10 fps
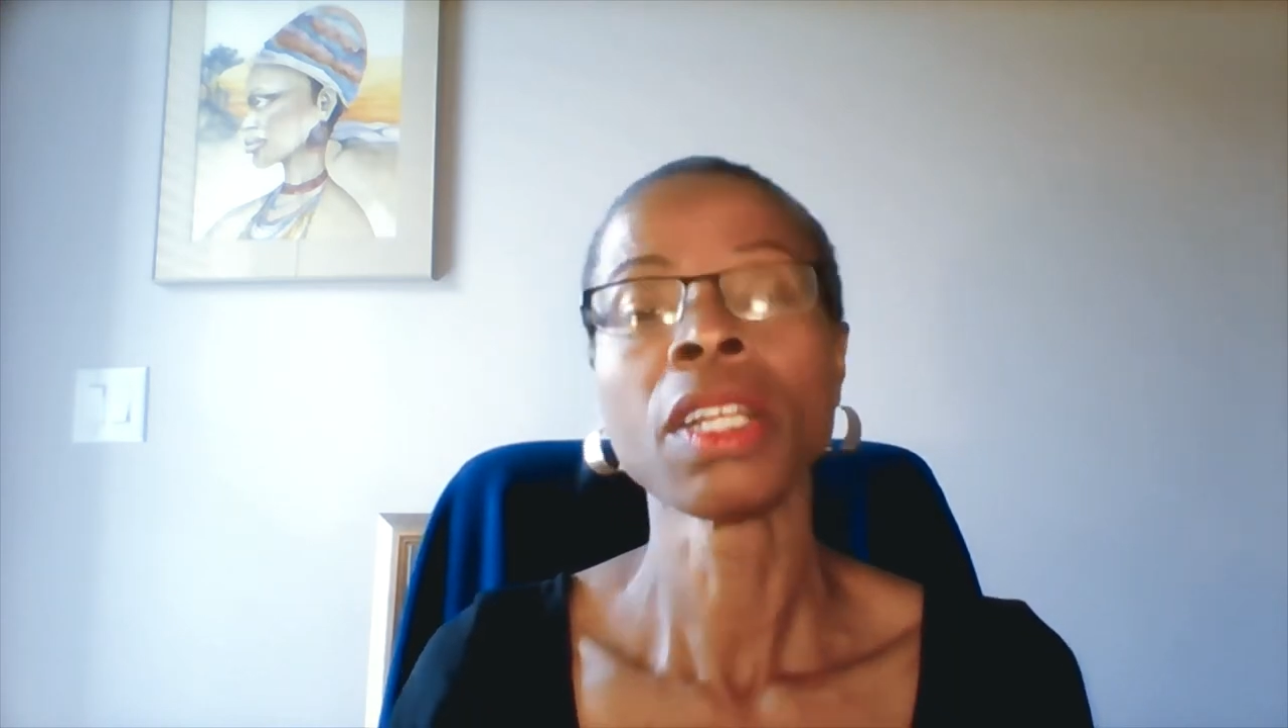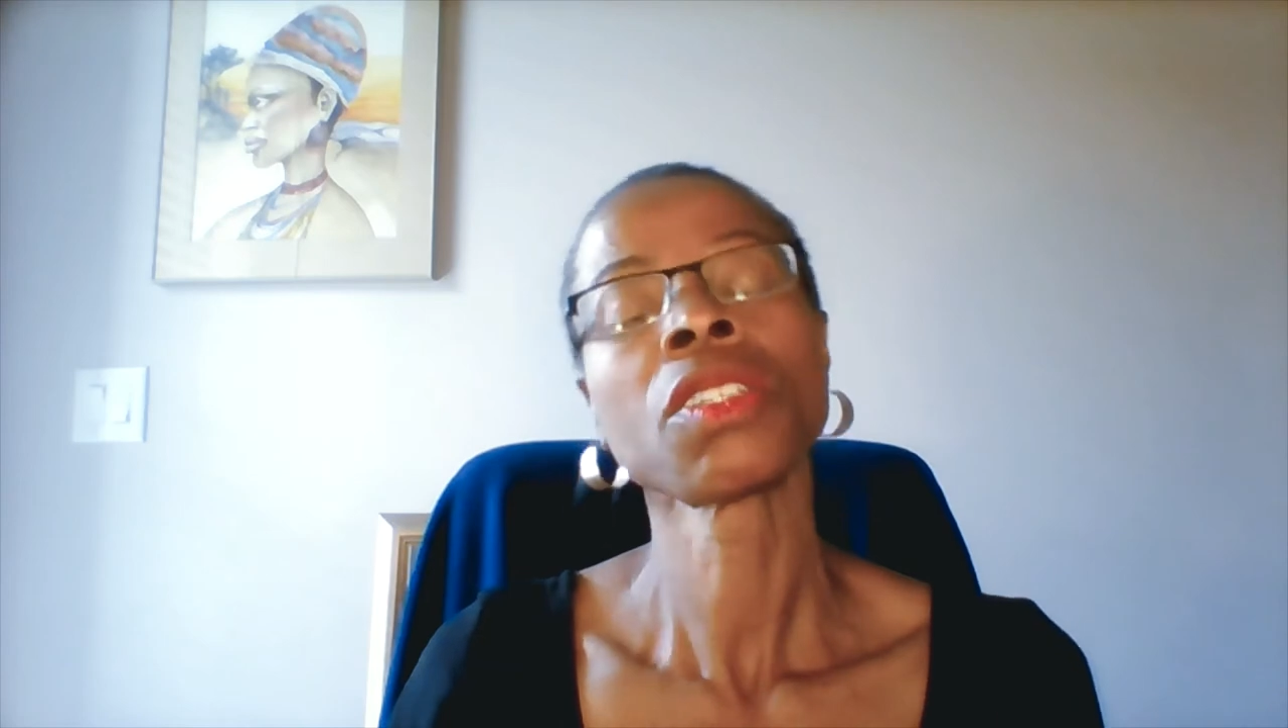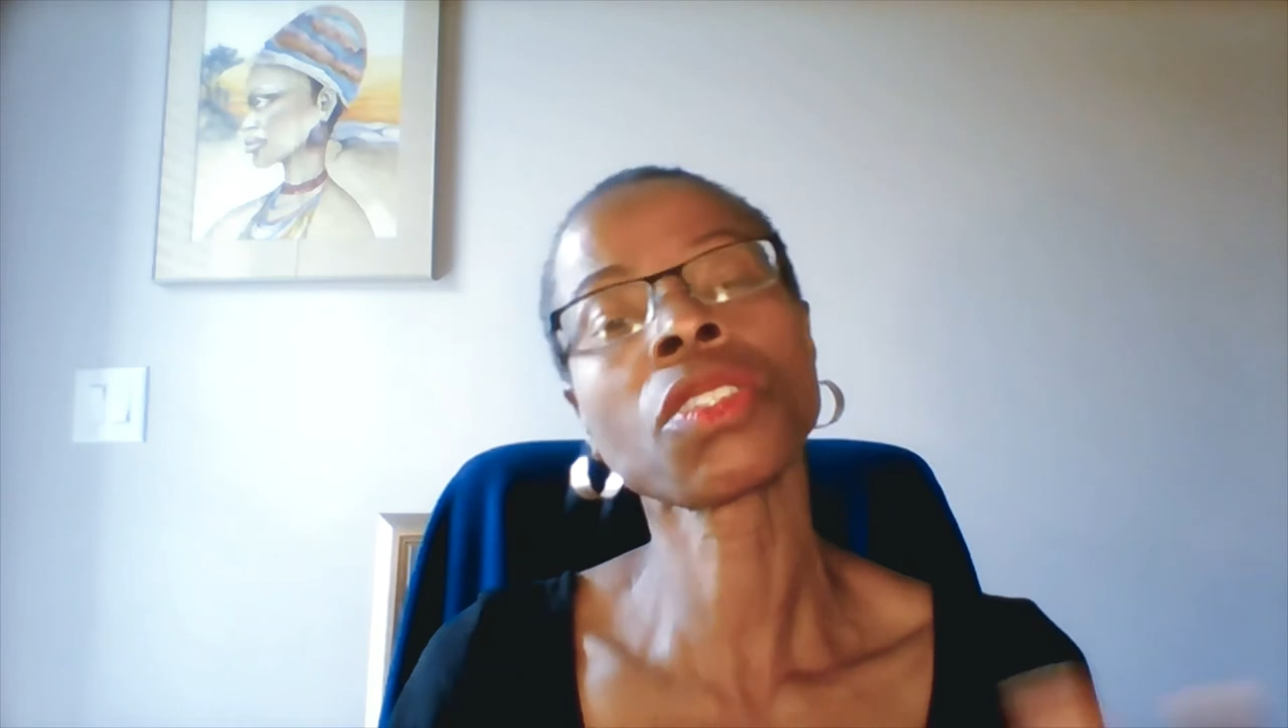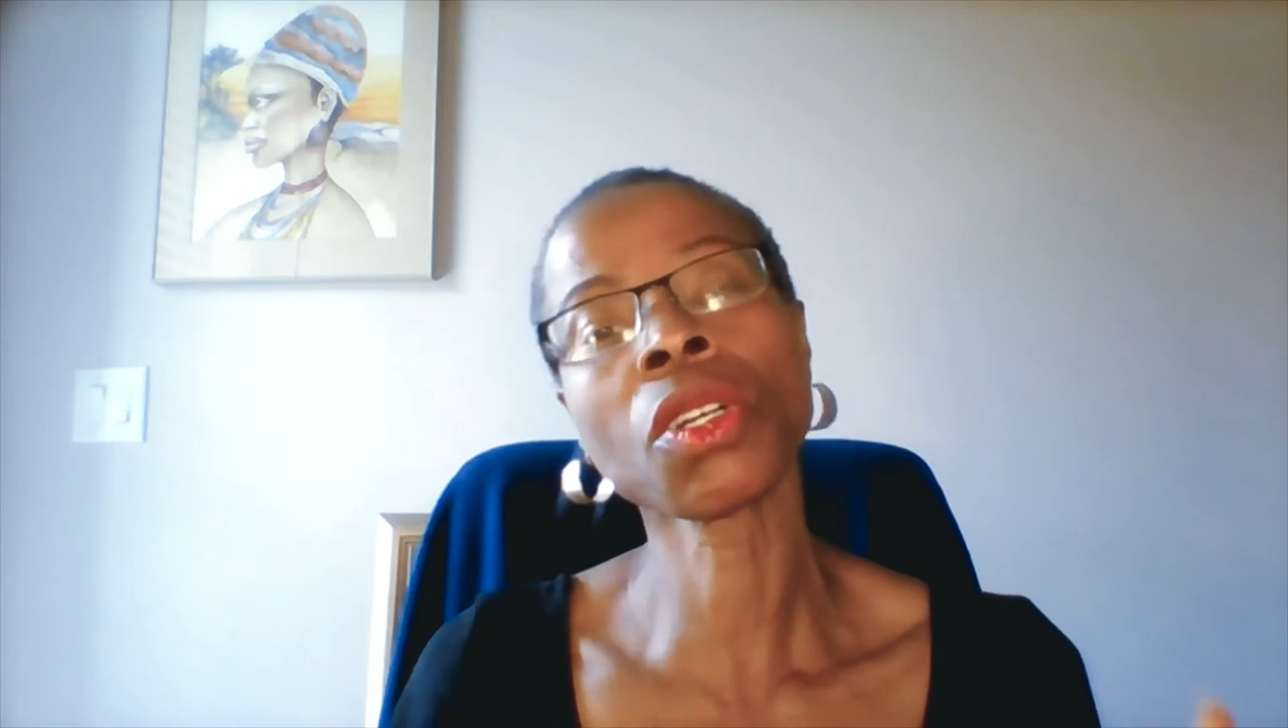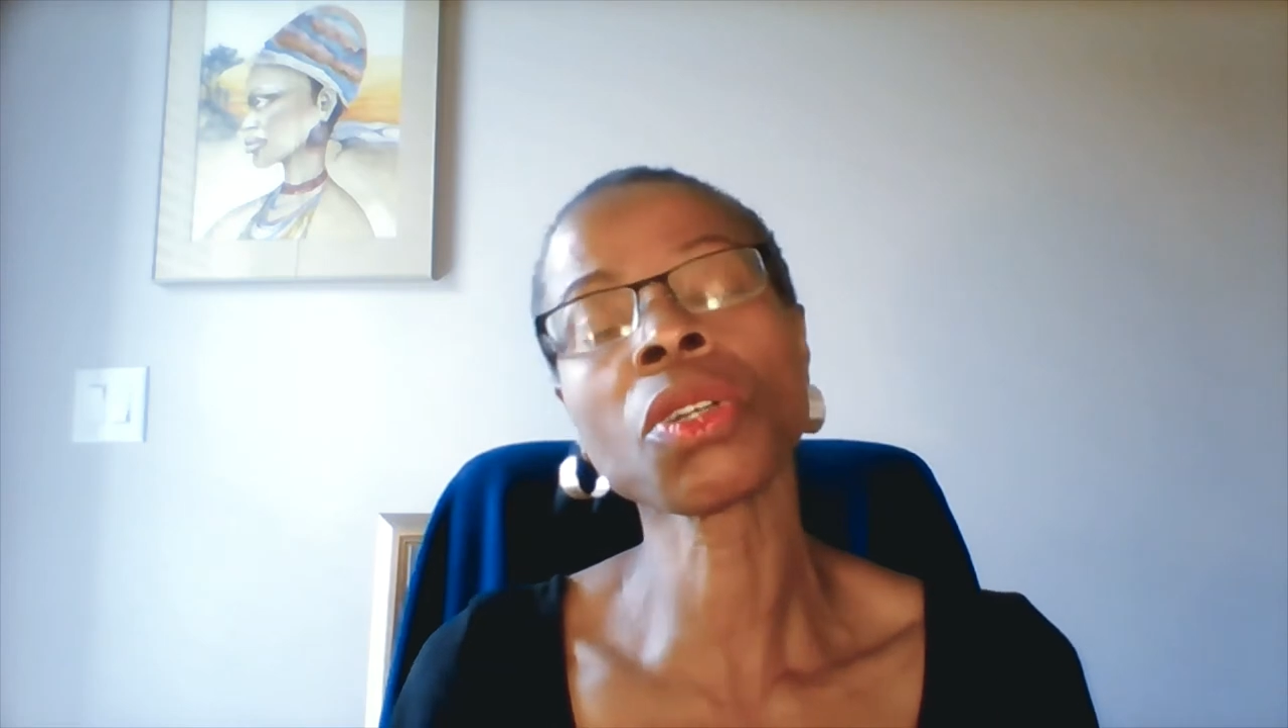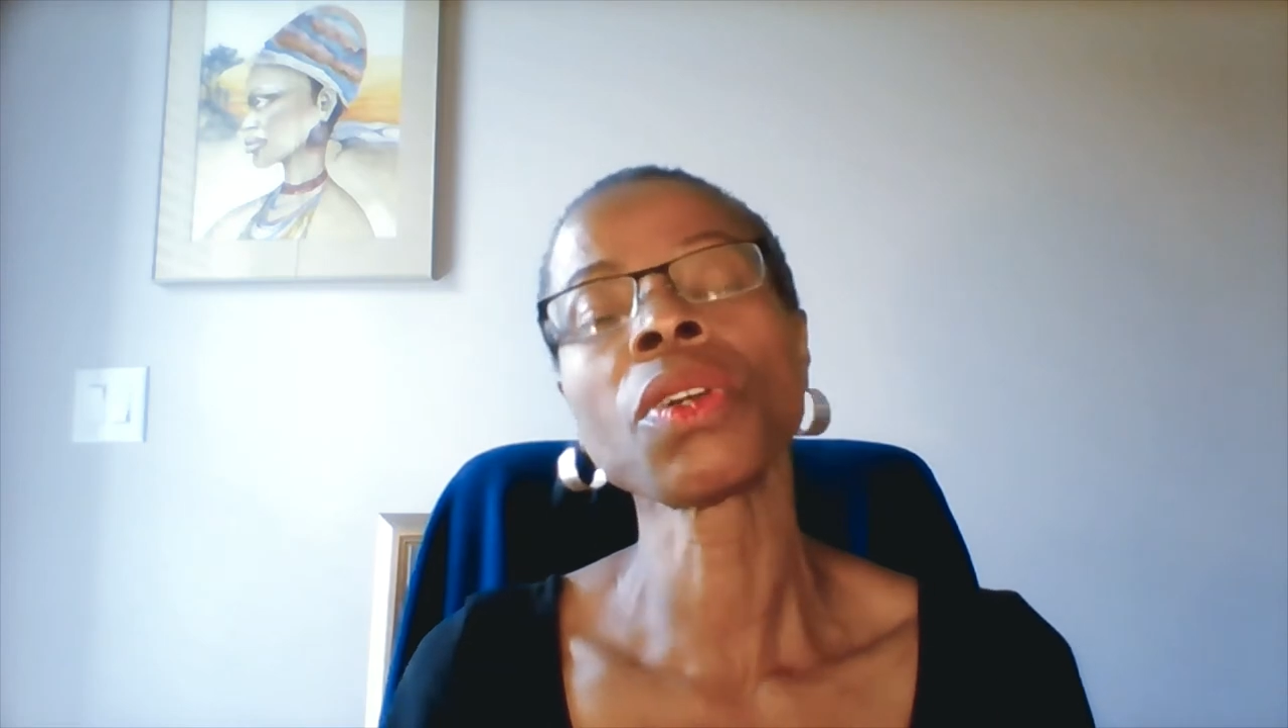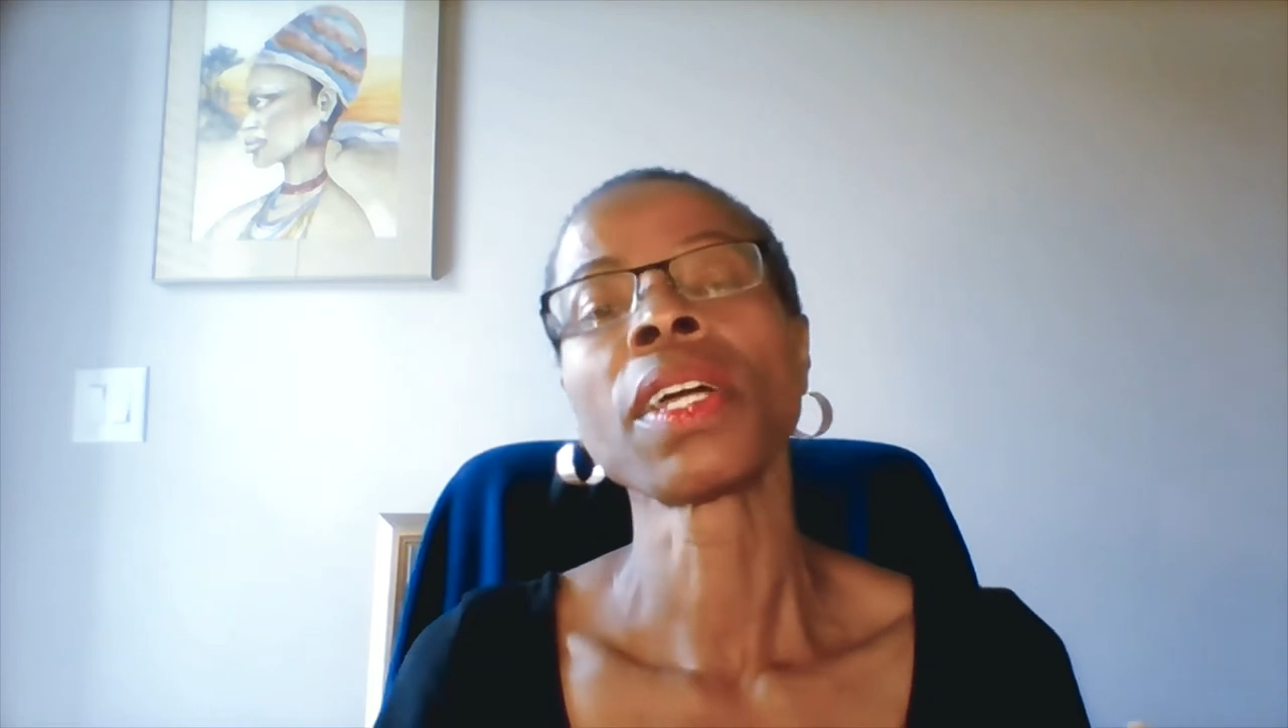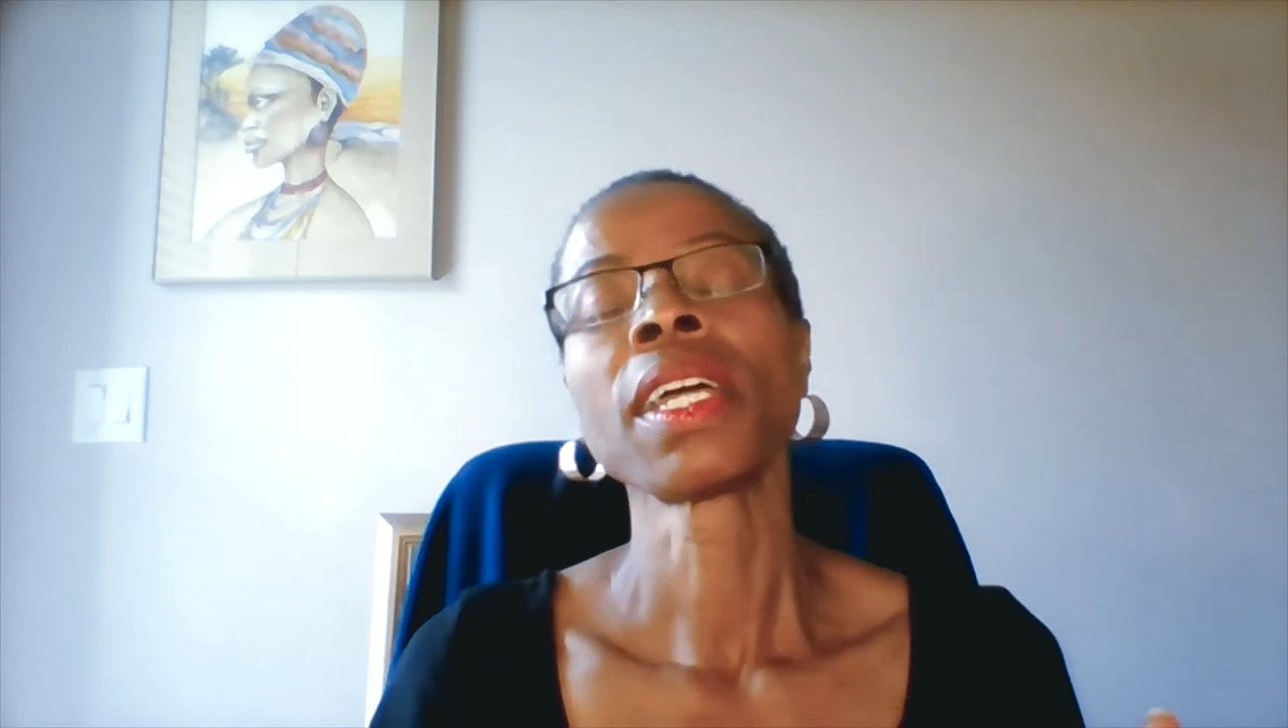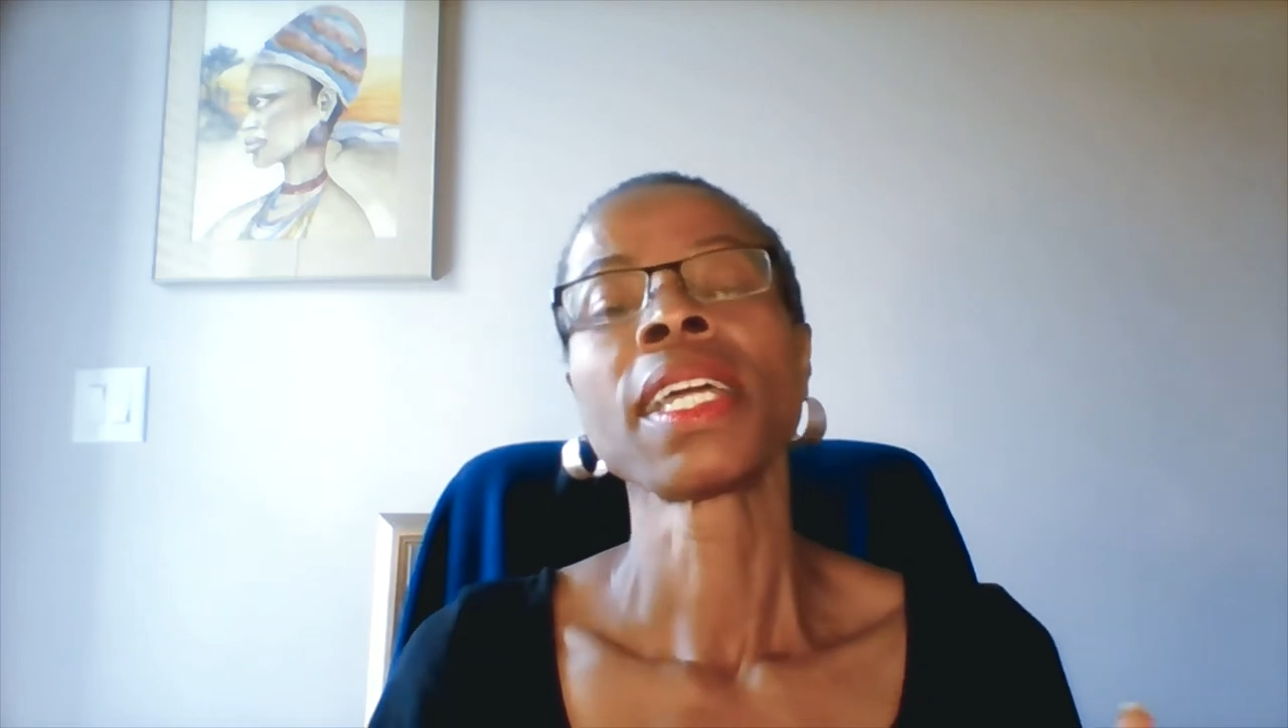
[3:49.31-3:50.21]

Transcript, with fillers: So